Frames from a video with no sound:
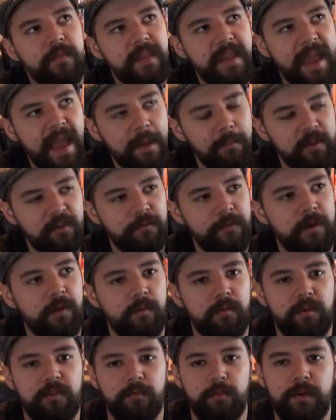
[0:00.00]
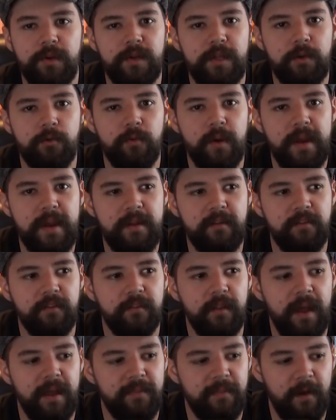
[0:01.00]
The atmosphere was really great.
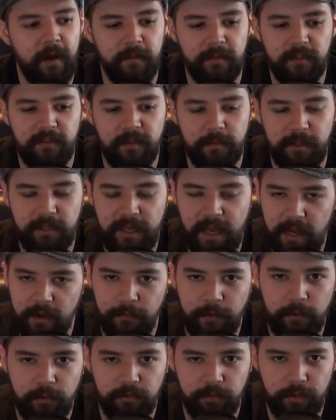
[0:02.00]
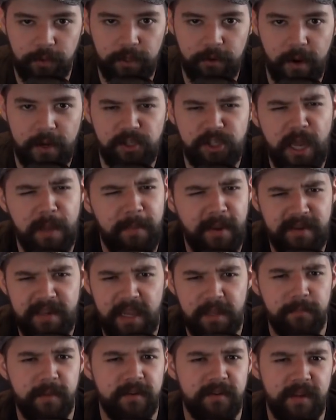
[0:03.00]
I thought the cinematography was really great. Shot by
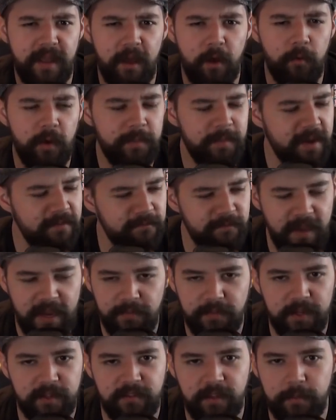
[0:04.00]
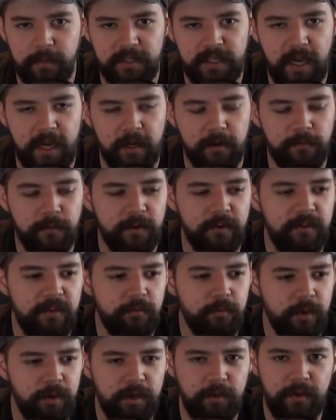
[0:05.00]
Dan Mindell, one of my favorite cinematographers.
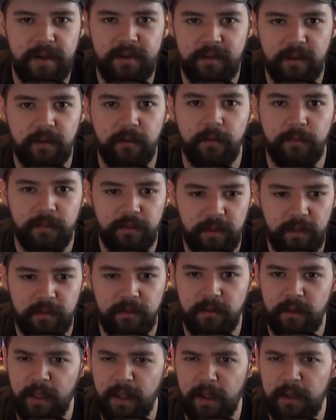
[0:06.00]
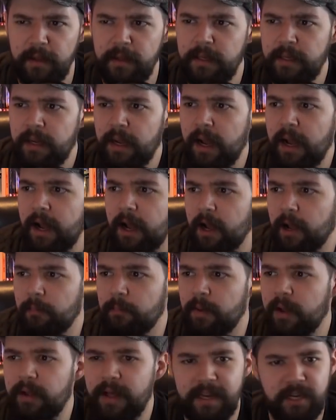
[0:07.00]
He's really great. Did a
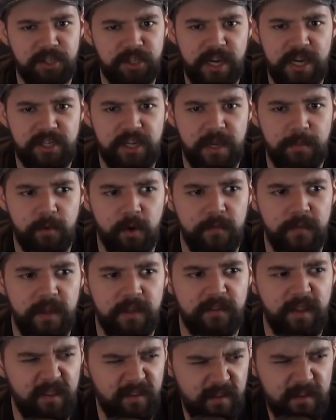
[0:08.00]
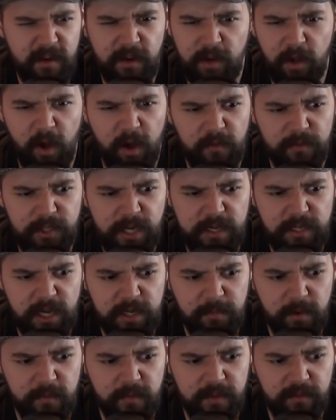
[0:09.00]
lot of JJ movies. Has he done all of
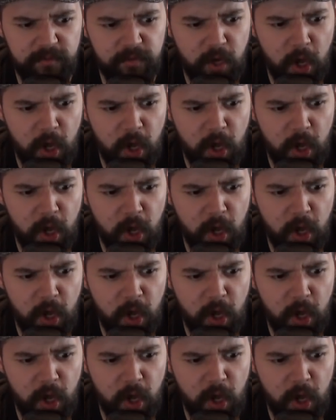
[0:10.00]
JJ movies?